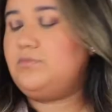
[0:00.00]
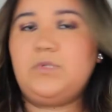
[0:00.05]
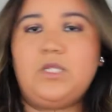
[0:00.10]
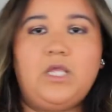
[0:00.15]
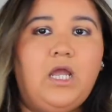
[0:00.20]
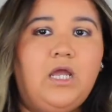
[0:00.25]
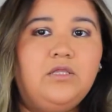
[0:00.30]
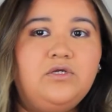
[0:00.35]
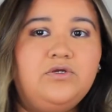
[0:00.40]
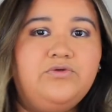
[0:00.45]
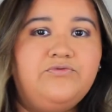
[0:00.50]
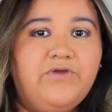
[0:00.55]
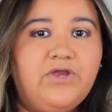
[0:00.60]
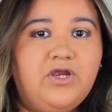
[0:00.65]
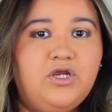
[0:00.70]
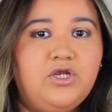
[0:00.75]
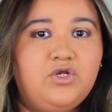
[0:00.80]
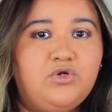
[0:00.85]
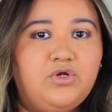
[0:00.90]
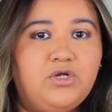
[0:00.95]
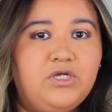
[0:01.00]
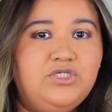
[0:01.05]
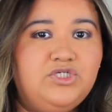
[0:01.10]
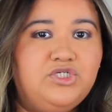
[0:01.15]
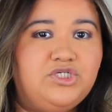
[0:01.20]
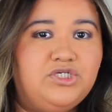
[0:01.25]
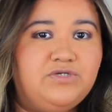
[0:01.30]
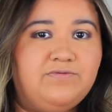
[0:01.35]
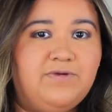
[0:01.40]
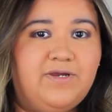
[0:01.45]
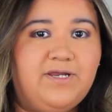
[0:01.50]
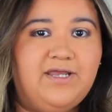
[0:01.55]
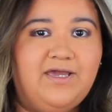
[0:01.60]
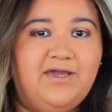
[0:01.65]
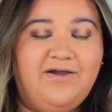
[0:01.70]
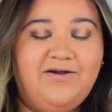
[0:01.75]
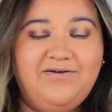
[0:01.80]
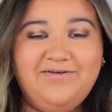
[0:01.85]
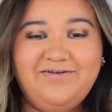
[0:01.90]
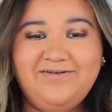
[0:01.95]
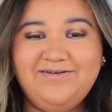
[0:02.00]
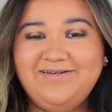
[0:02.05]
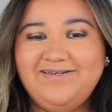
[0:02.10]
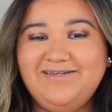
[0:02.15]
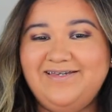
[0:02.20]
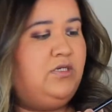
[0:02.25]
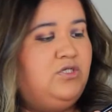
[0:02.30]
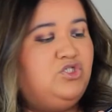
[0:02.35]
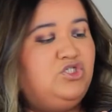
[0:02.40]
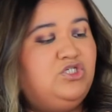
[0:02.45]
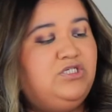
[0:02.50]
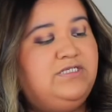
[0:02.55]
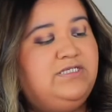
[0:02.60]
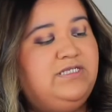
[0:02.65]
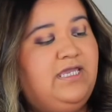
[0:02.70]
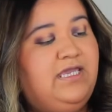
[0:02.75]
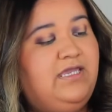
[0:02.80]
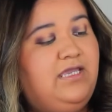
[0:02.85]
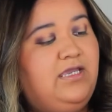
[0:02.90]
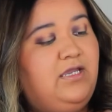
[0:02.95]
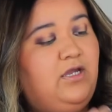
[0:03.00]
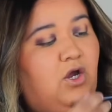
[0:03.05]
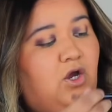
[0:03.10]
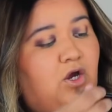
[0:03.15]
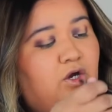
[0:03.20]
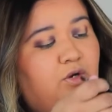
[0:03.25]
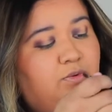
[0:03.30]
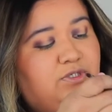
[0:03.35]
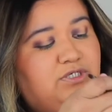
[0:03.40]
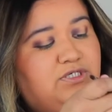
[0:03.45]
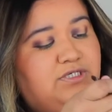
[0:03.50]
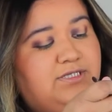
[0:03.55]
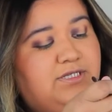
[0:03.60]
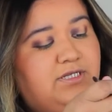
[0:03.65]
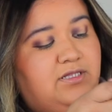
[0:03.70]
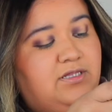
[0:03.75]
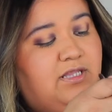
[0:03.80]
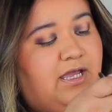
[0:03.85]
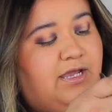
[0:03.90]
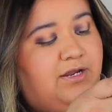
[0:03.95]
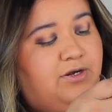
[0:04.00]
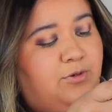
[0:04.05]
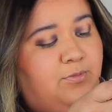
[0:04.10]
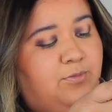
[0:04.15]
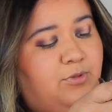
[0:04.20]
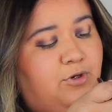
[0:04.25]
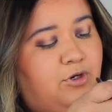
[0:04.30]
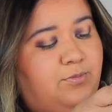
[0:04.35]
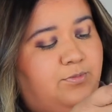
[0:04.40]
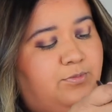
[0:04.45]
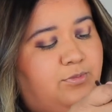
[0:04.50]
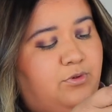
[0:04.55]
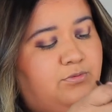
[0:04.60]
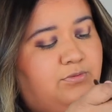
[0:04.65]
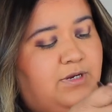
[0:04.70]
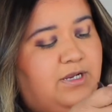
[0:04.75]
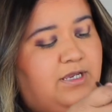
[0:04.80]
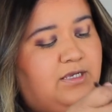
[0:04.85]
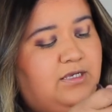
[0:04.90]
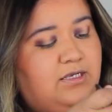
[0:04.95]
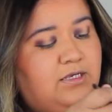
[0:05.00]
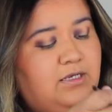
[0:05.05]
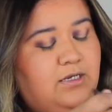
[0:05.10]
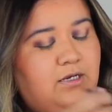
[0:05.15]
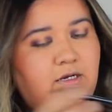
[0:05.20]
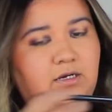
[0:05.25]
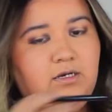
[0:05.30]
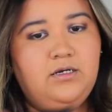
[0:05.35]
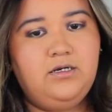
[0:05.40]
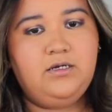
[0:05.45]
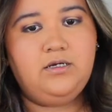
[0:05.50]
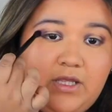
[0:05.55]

I look very grungy right now. She's taking R, which is the lighter purple right here,